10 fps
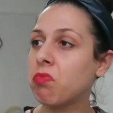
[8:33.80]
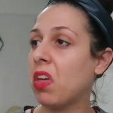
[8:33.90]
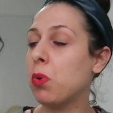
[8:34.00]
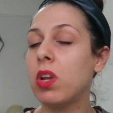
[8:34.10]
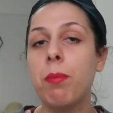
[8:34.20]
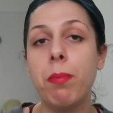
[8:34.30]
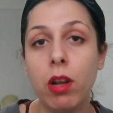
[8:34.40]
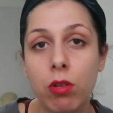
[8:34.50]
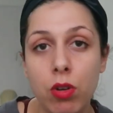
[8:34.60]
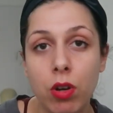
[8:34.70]
they want a
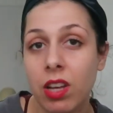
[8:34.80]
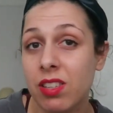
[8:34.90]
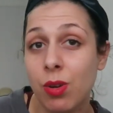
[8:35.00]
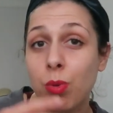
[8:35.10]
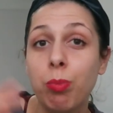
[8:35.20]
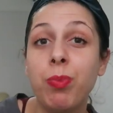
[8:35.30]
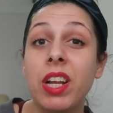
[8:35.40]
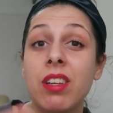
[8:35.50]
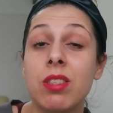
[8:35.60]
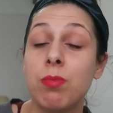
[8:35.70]
billion dollars they want
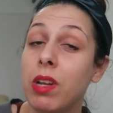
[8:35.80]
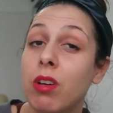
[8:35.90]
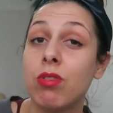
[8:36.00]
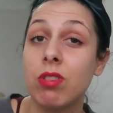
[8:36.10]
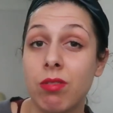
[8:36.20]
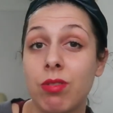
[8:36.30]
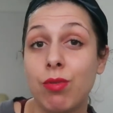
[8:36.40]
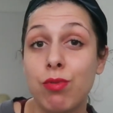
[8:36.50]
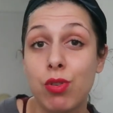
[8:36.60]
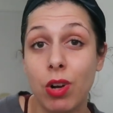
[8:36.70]
billions billions
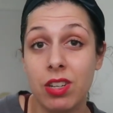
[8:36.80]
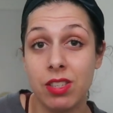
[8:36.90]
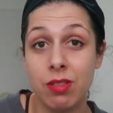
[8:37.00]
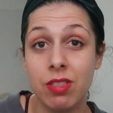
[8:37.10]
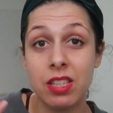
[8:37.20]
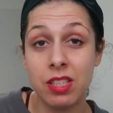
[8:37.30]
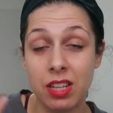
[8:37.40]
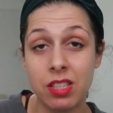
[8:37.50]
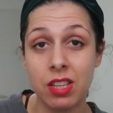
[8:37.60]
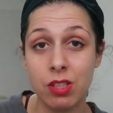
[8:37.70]
of dollars that's
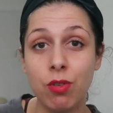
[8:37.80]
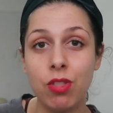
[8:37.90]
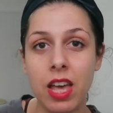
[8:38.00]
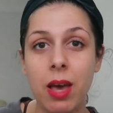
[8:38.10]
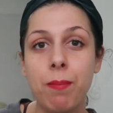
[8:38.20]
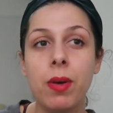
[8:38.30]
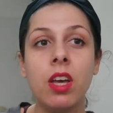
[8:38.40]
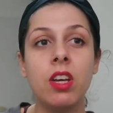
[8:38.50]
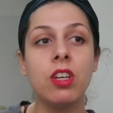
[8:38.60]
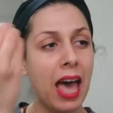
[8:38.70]
success for them
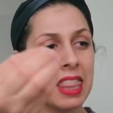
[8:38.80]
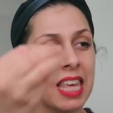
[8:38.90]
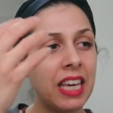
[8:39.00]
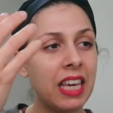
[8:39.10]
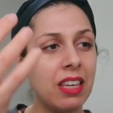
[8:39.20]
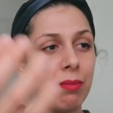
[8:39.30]
i think